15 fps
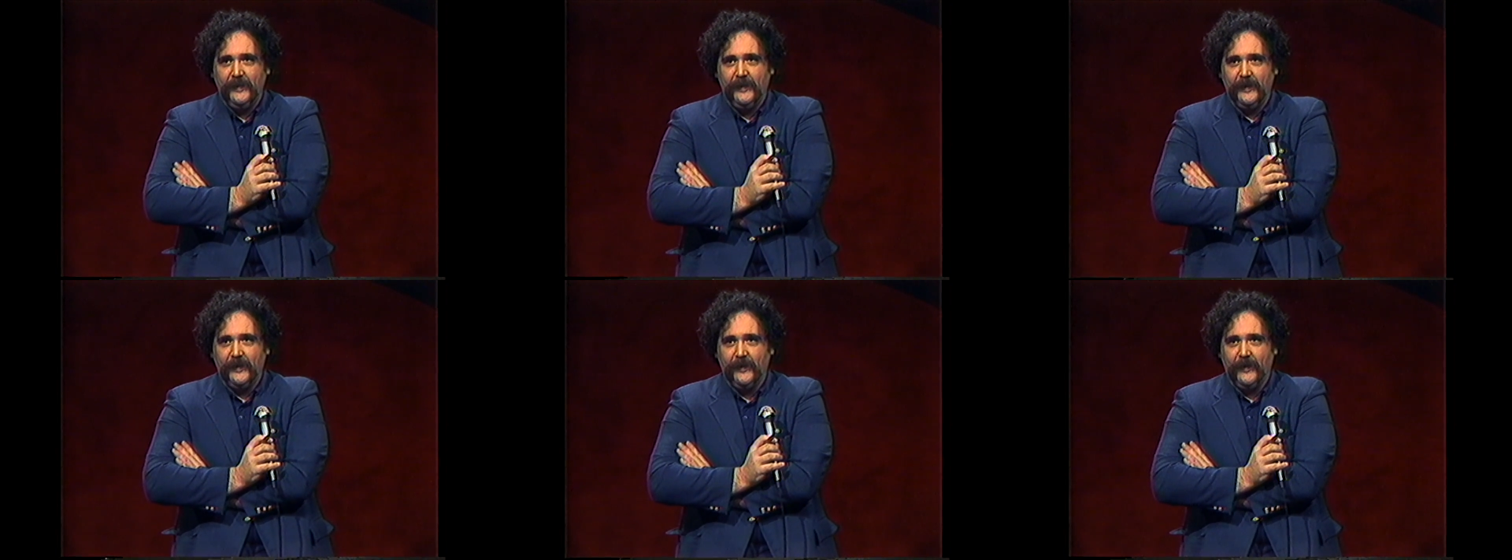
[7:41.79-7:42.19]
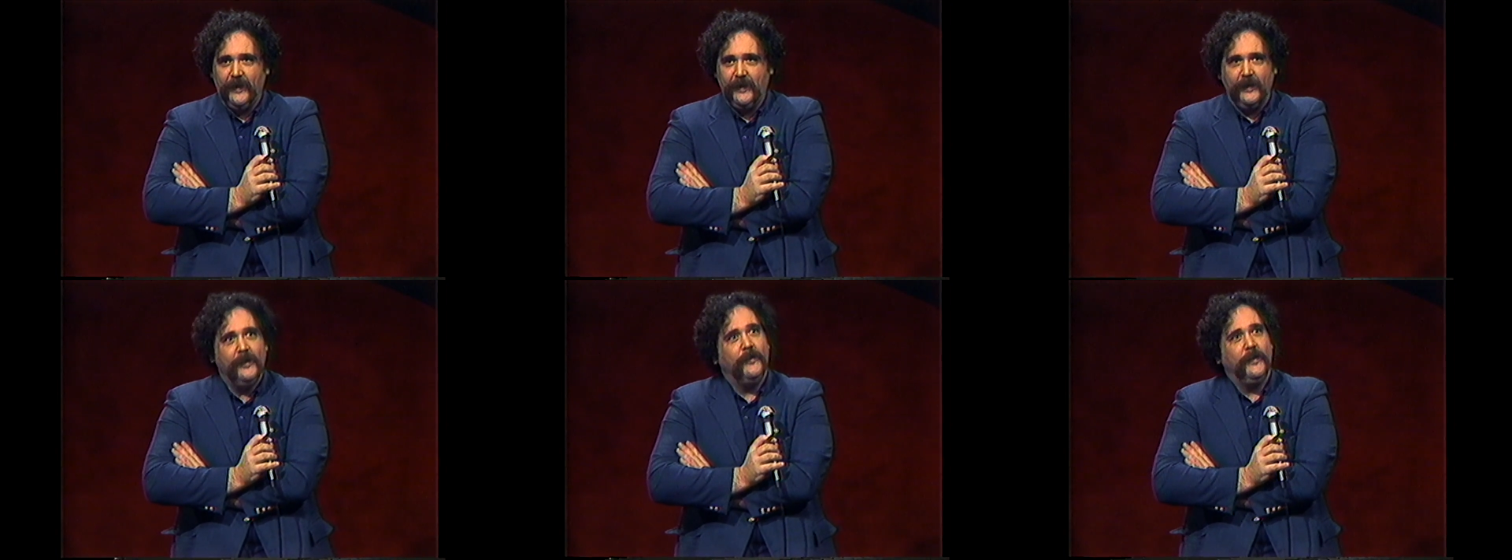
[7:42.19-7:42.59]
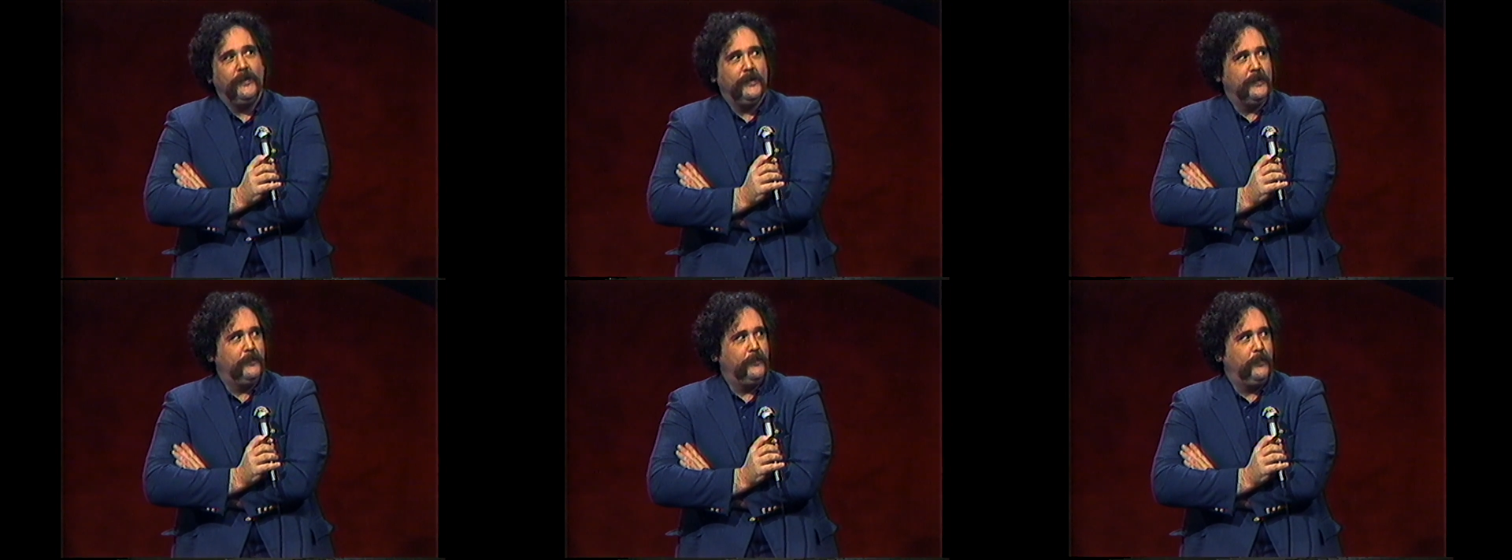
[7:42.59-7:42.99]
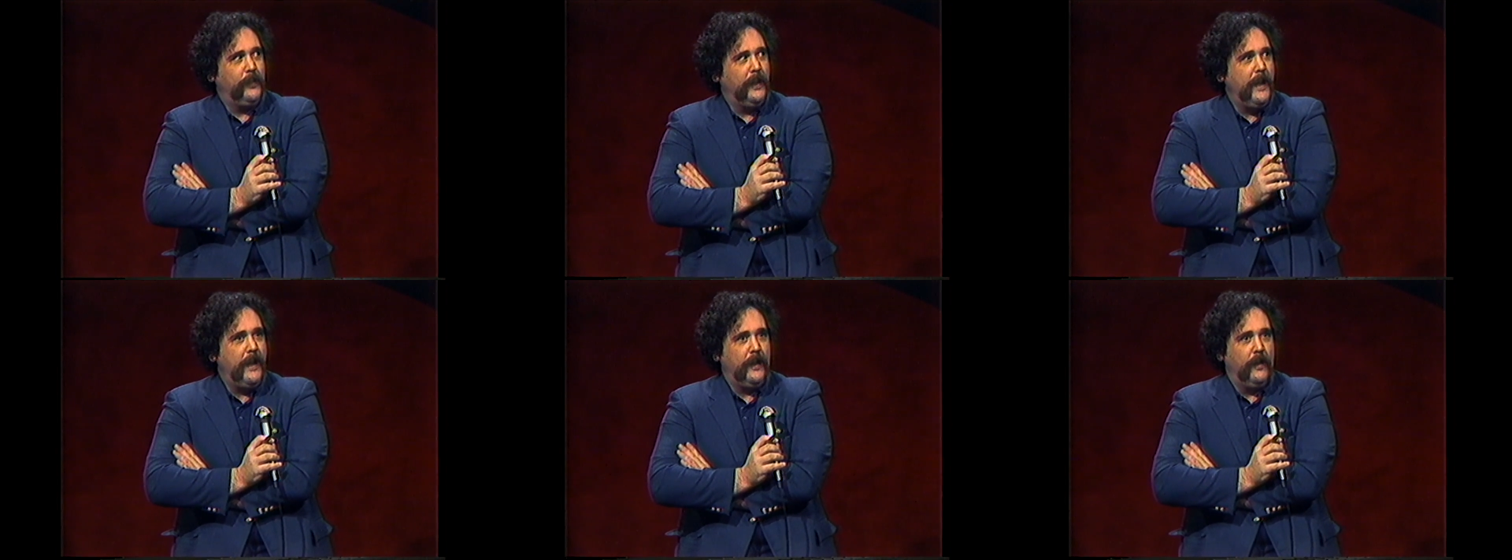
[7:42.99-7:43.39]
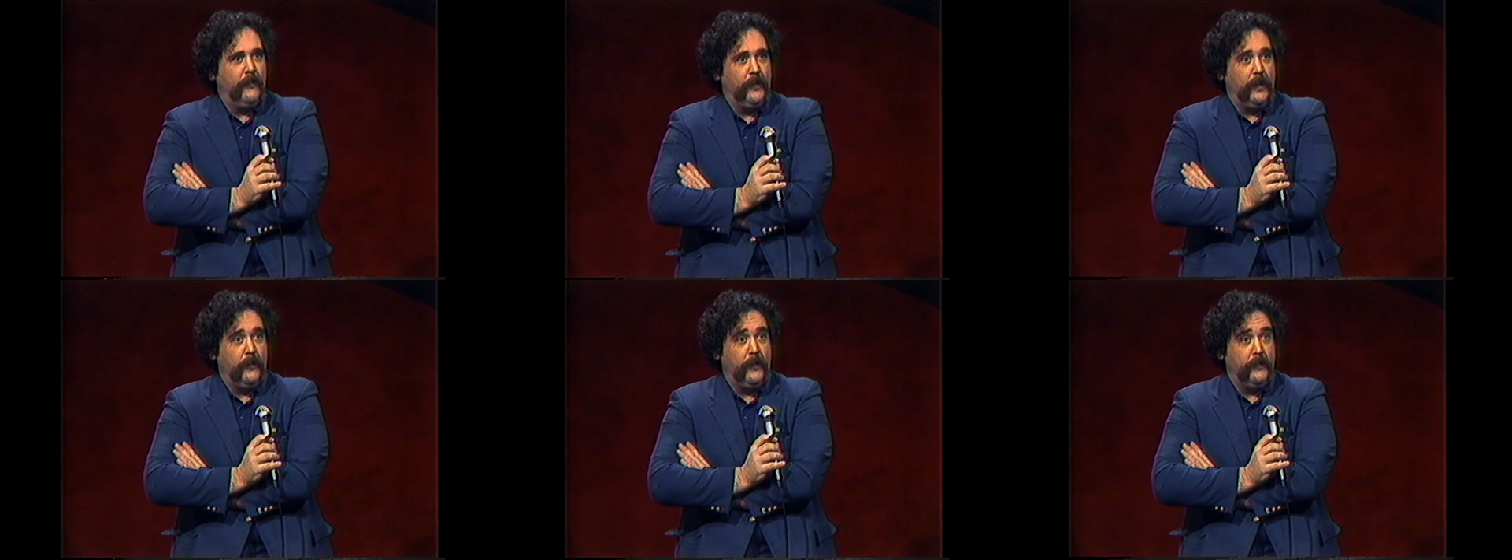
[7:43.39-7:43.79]
They're great. You know, we have this plague
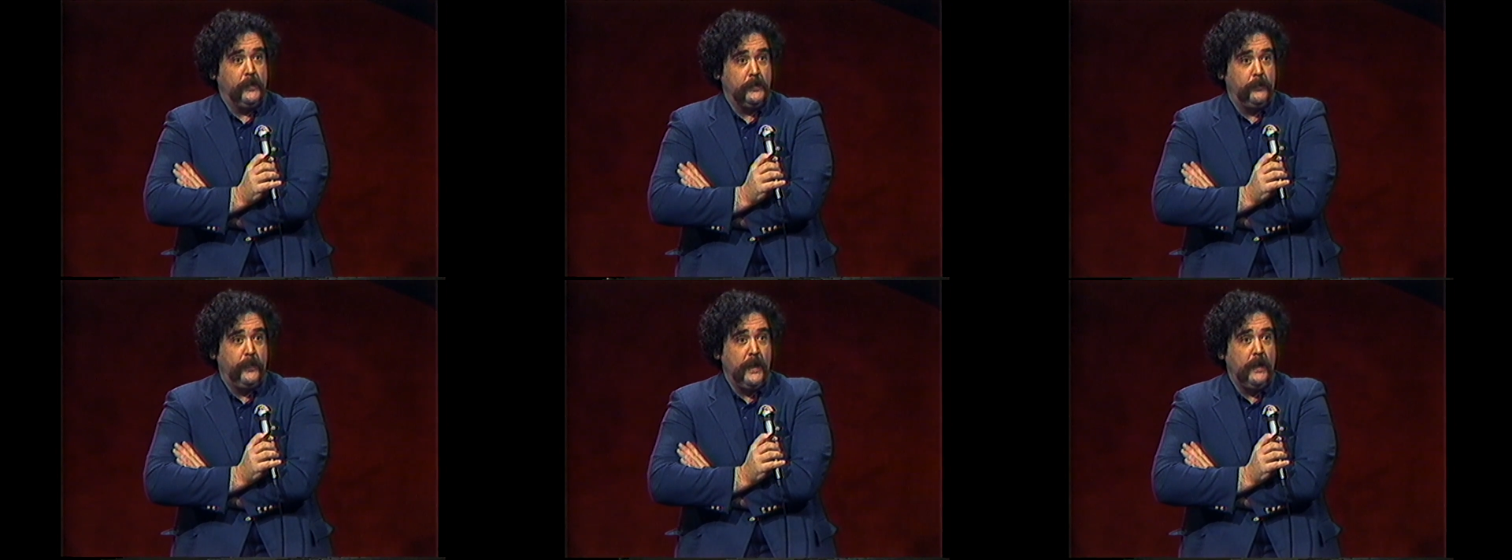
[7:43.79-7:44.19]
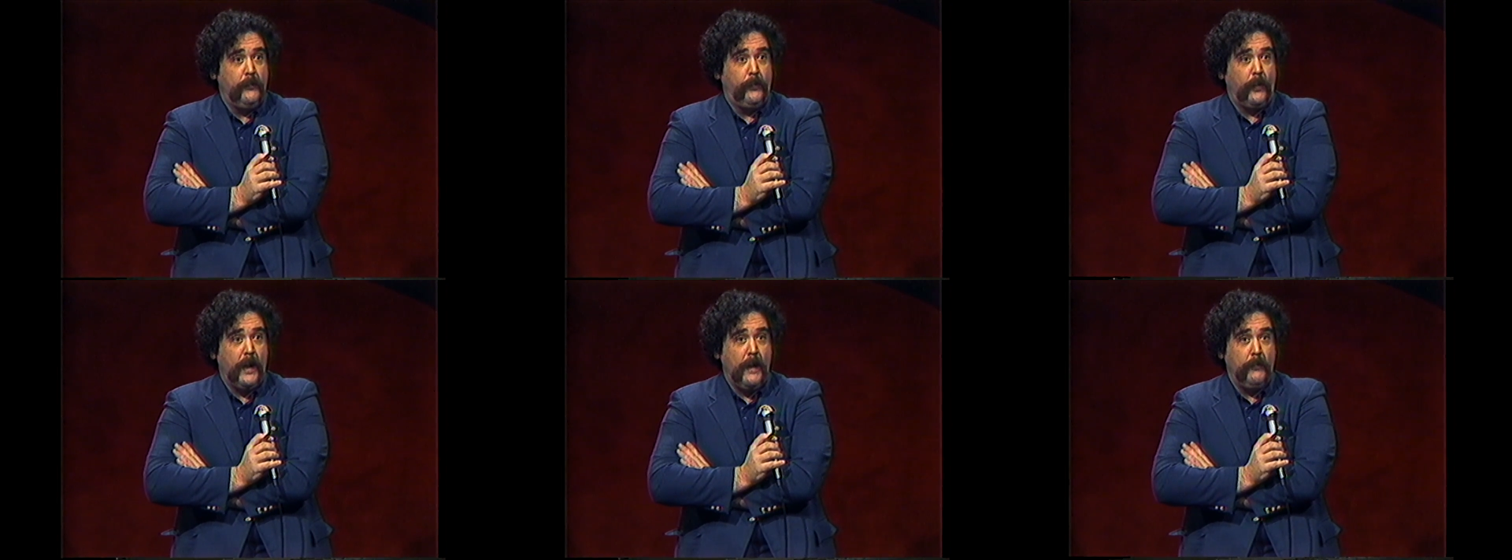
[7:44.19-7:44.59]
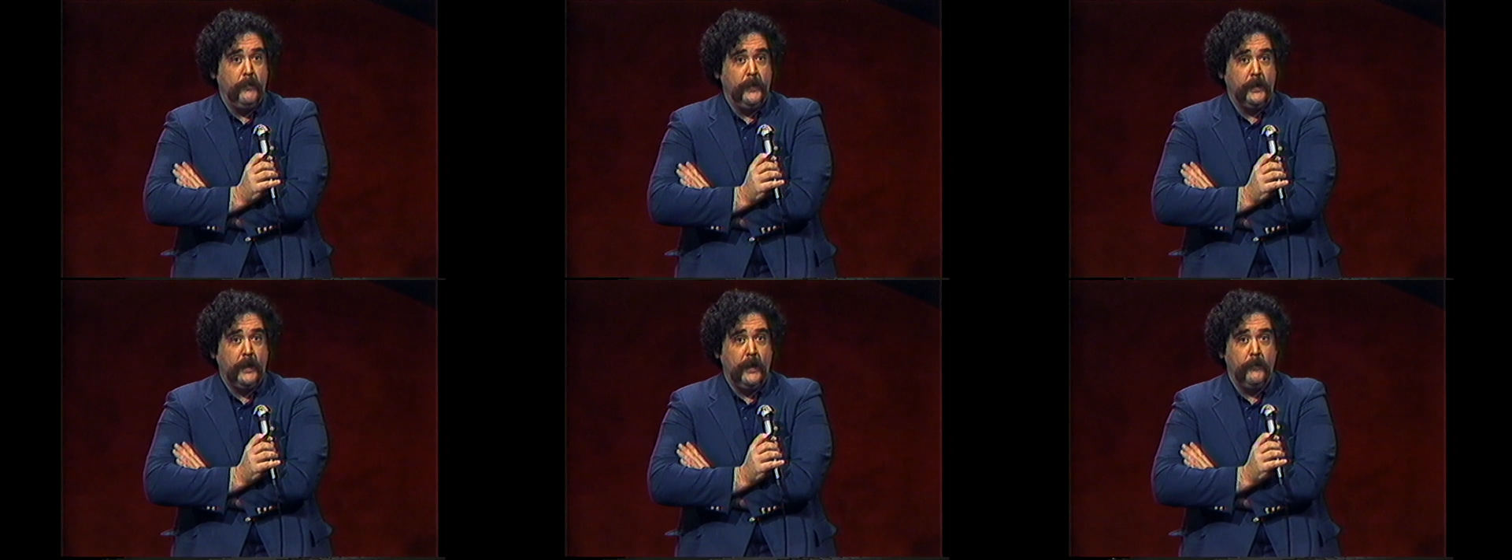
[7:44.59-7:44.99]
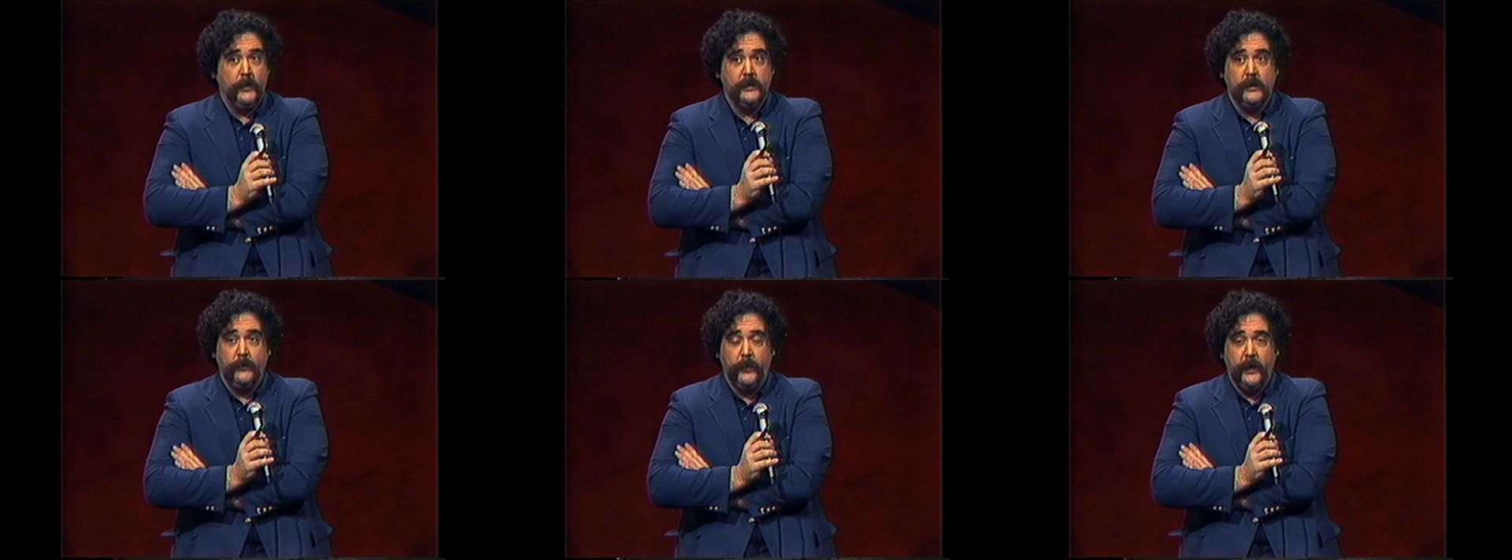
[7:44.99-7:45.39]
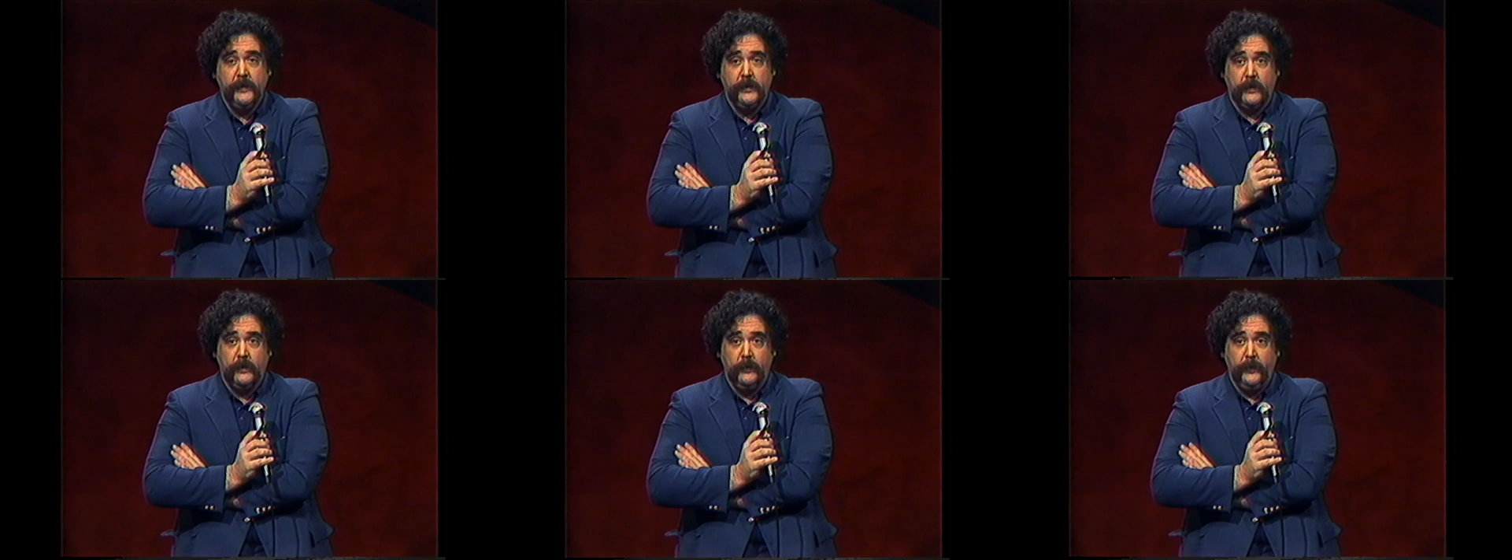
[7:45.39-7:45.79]
over there. We have this big problem in Cambridge, the
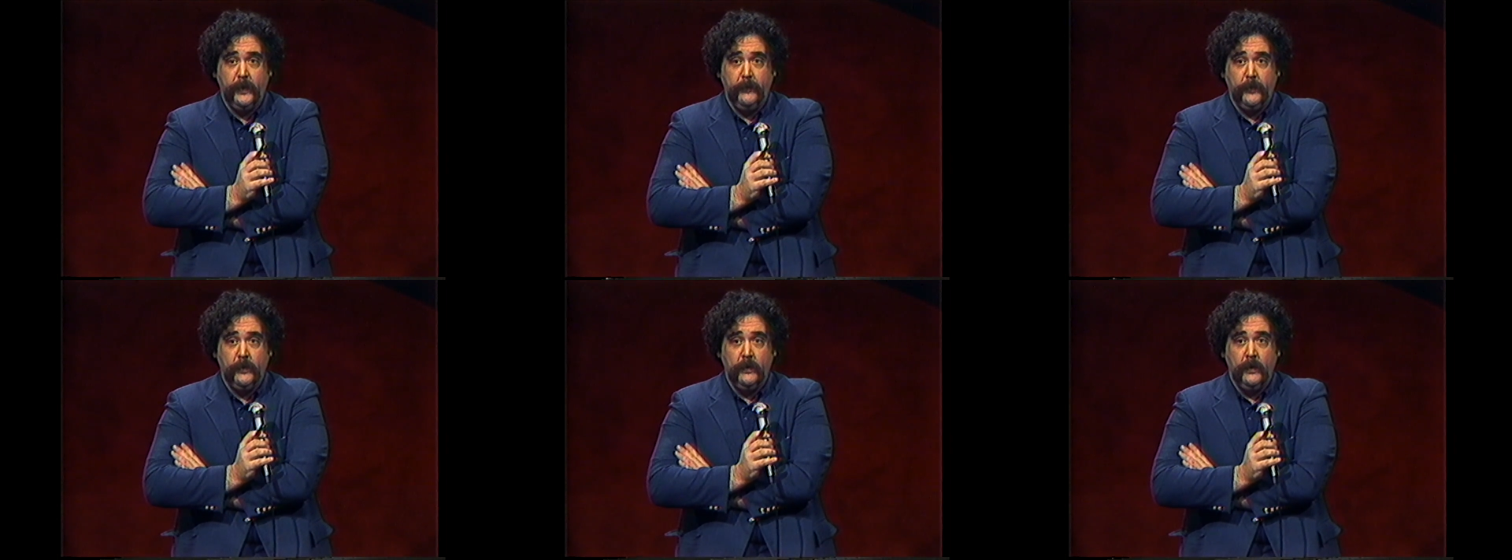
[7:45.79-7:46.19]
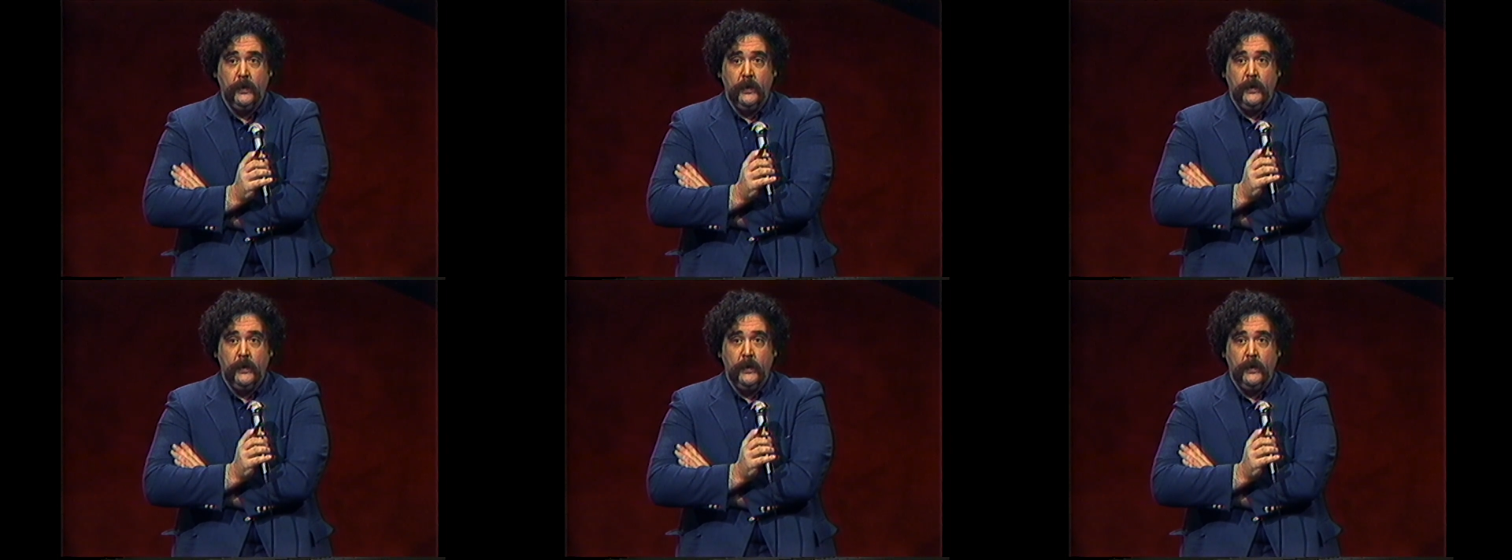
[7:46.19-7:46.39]
bicycle people.